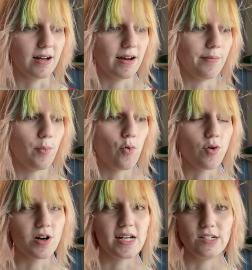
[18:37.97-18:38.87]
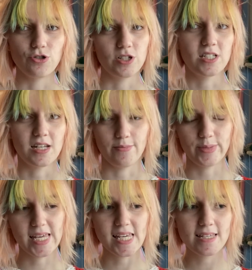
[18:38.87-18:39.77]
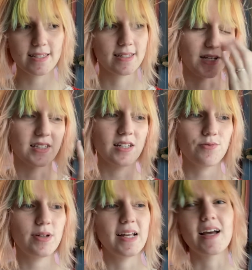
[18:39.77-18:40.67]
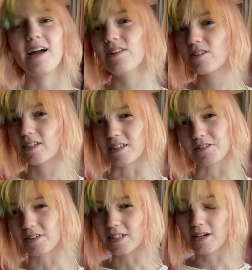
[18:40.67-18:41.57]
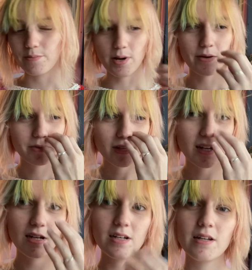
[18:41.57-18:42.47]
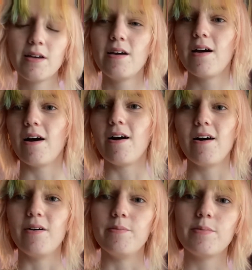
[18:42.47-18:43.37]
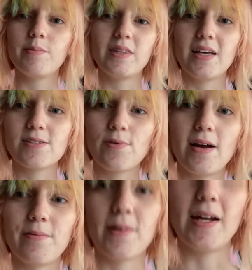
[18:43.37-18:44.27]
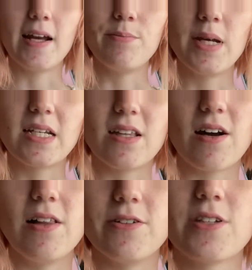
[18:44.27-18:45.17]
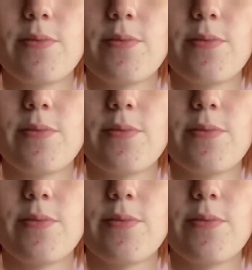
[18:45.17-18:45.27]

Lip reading: more interesting piece. Because this one, it kind of looks a little discombobulated, but that's why I'm glad I picked the colors I